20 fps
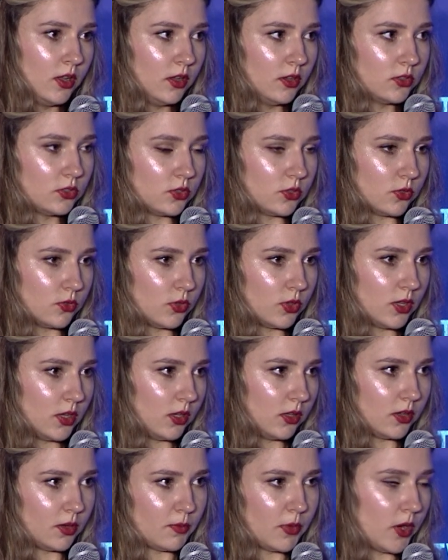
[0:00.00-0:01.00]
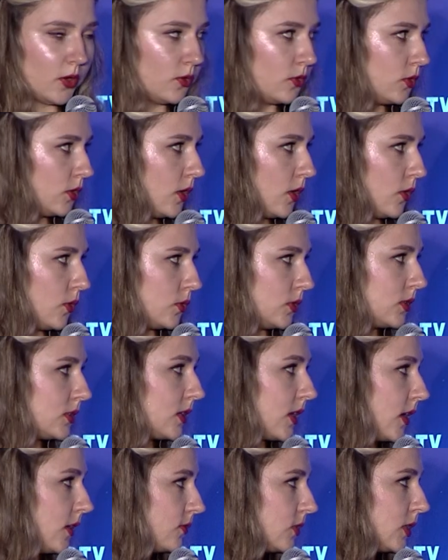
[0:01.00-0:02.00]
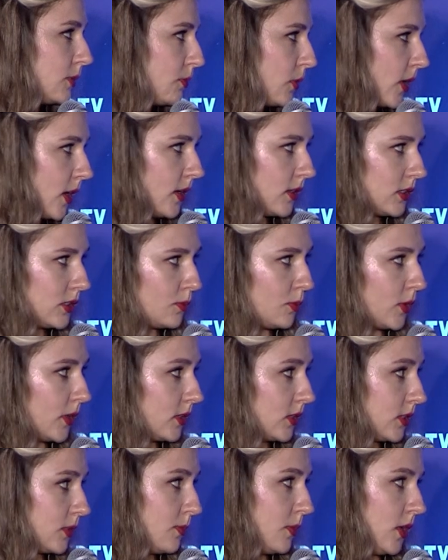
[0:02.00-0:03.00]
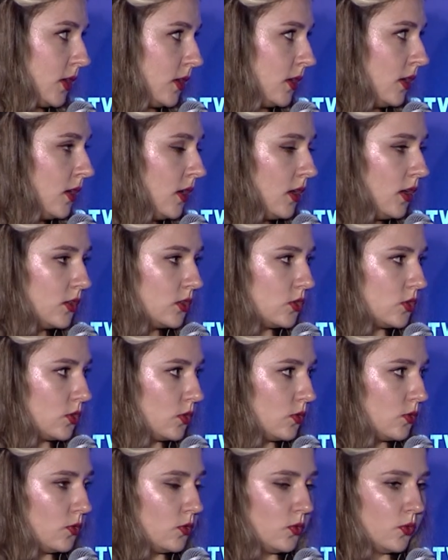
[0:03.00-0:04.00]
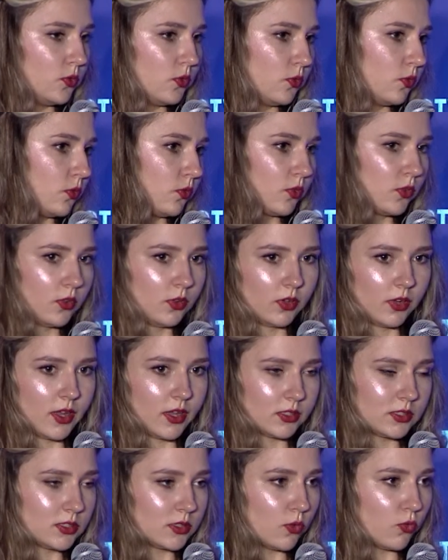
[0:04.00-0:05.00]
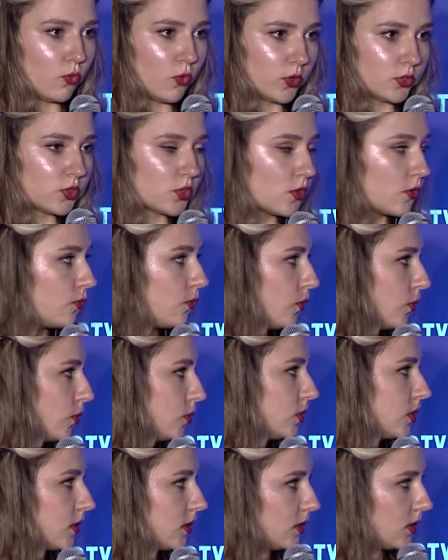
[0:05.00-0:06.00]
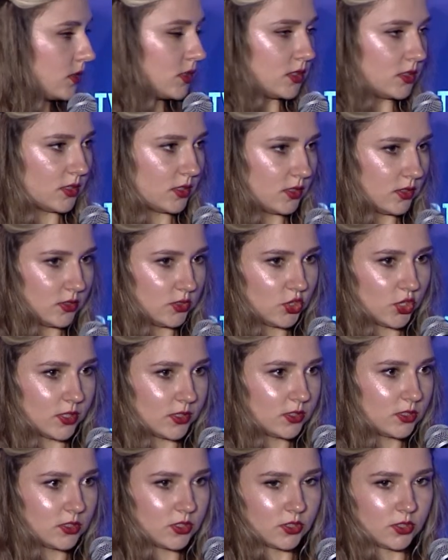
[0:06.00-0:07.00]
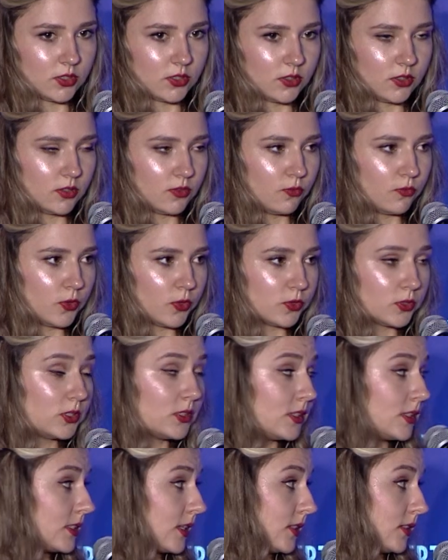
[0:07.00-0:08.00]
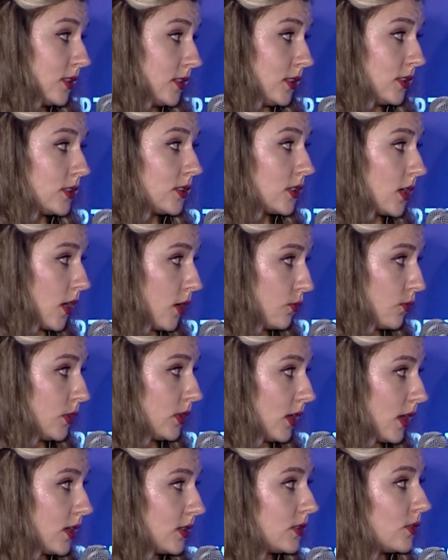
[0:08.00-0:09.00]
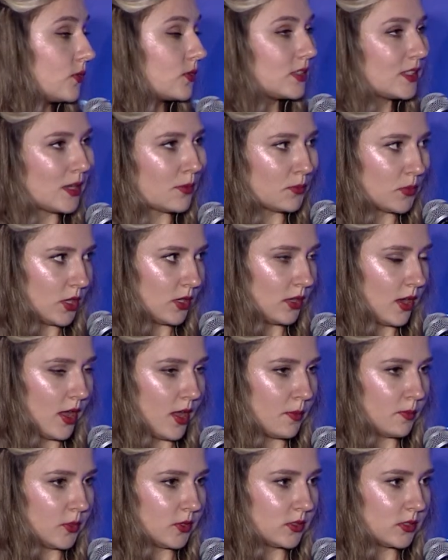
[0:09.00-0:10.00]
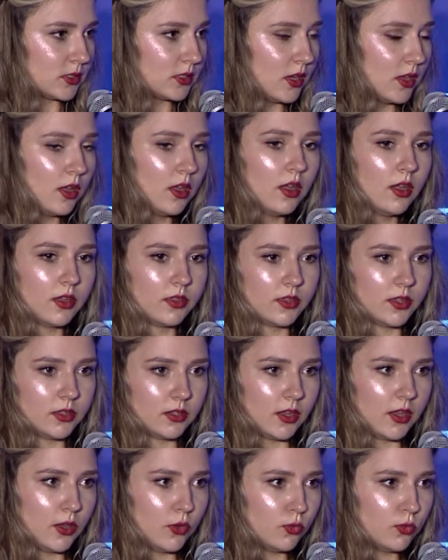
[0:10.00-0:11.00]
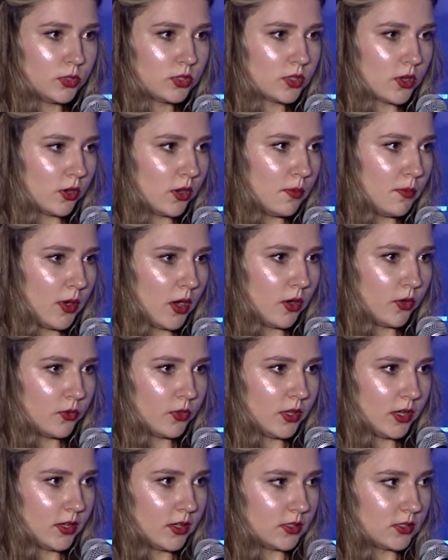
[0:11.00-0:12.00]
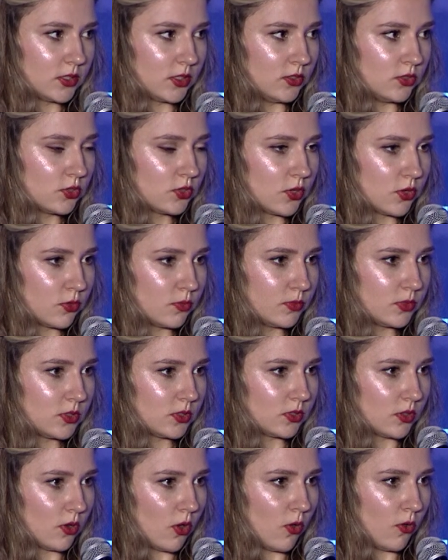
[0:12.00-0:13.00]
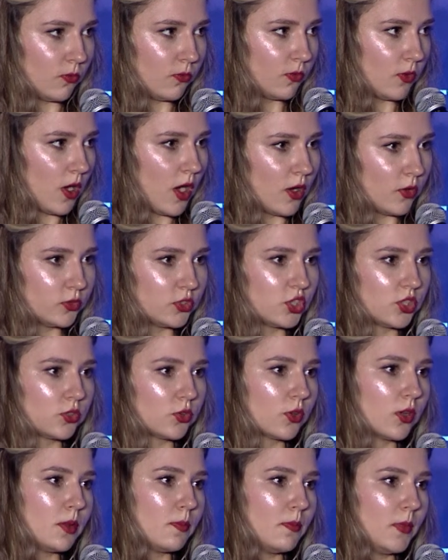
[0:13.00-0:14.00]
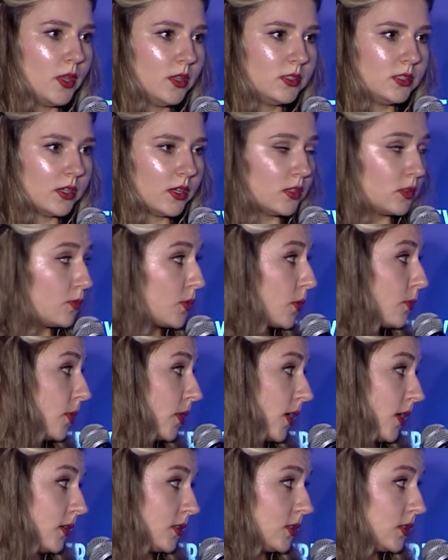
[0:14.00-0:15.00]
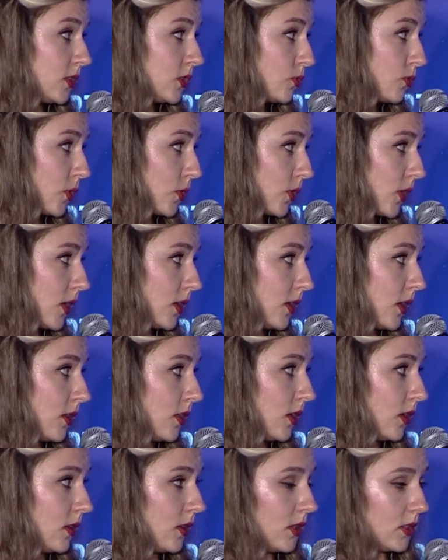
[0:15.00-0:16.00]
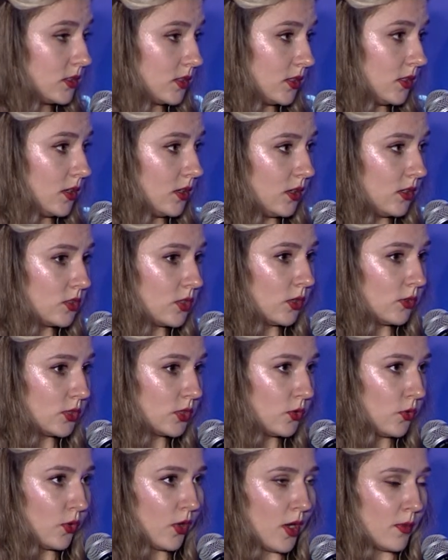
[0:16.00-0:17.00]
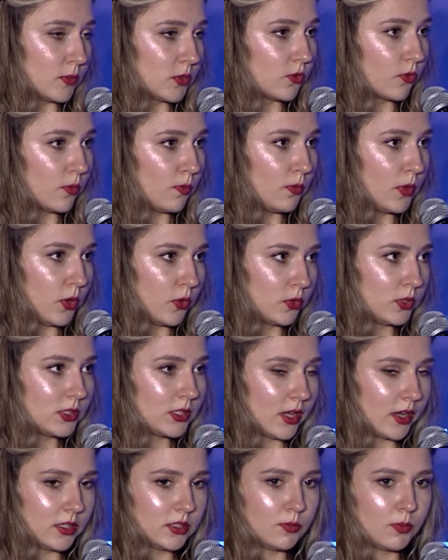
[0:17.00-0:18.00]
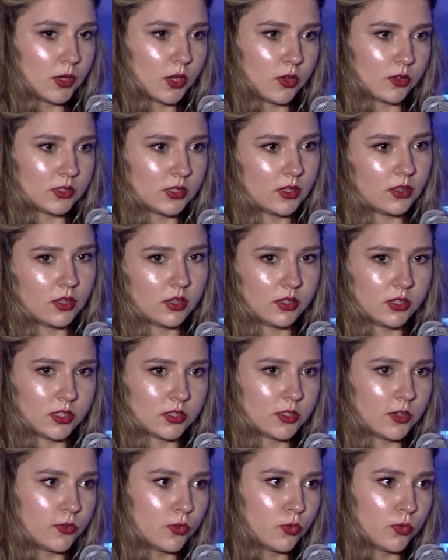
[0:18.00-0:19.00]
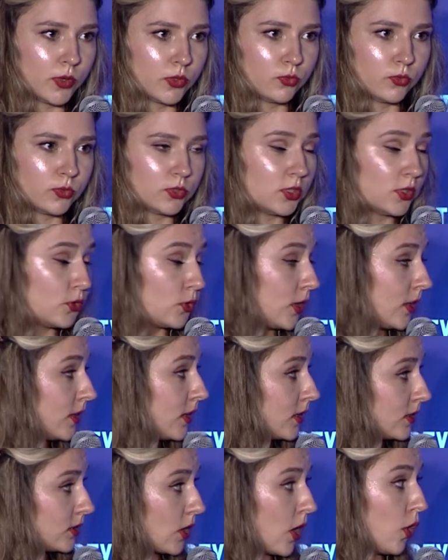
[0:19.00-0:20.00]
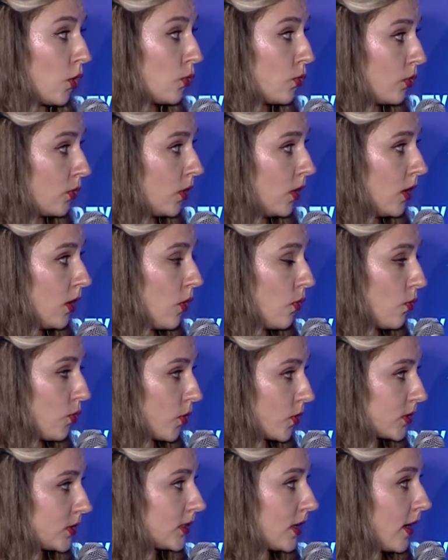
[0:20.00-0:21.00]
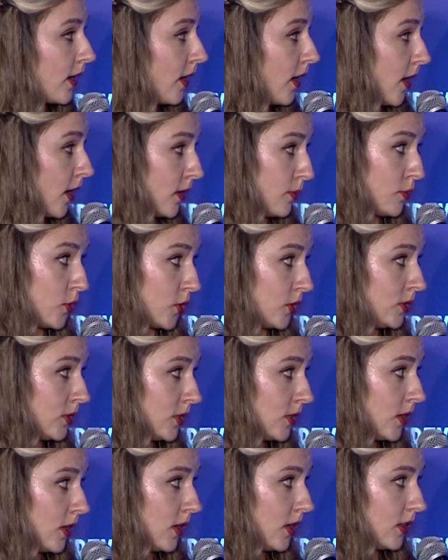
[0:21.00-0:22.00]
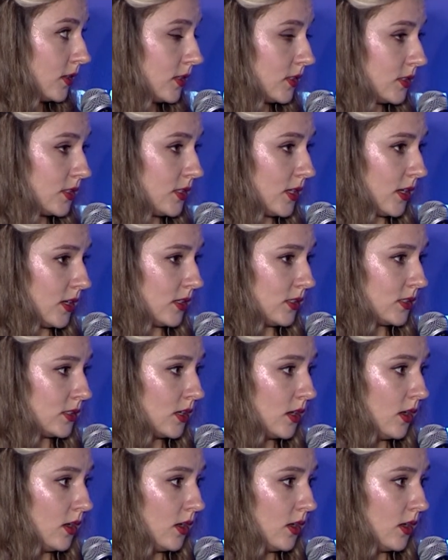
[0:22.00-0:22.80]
to think about those safety plans, plans B, to get some water, food, and just first necessity stuff in case if something happens. Then if we talk about that in terms of how generally media and propaganda is working, I think that it also comes from both sides, because I think that everyone would agree that all wars are hybrid these days,